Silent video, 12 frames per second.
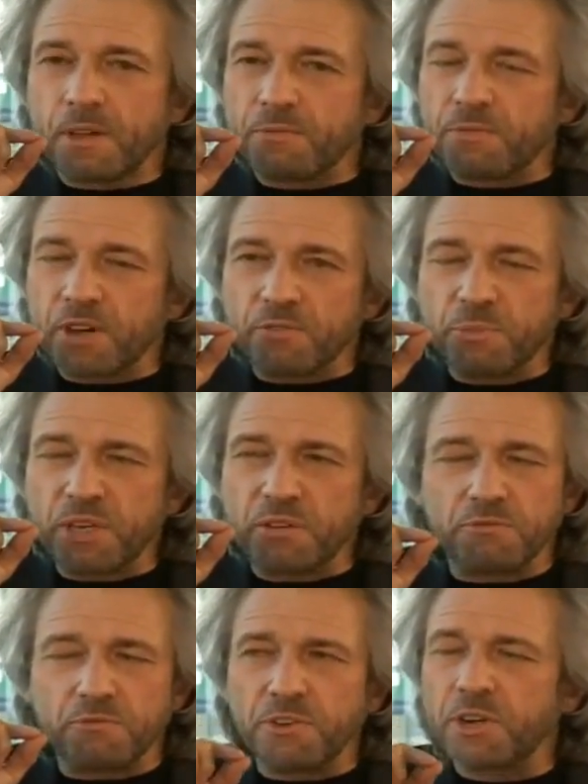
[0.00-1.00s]
of, of
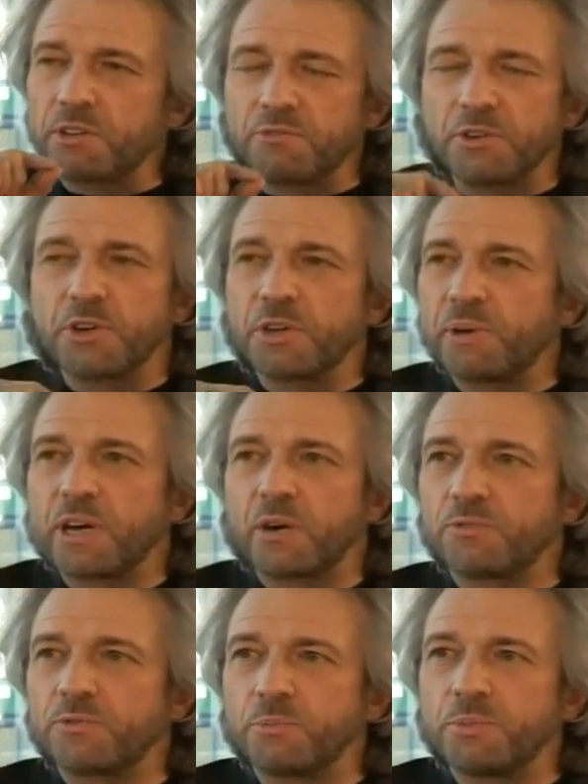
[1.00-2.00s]
being very, very
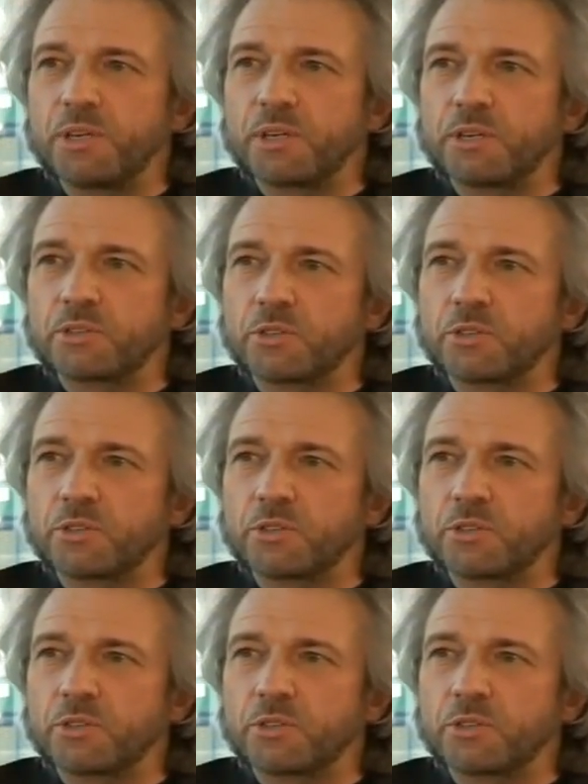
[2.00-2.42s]
powerful beings.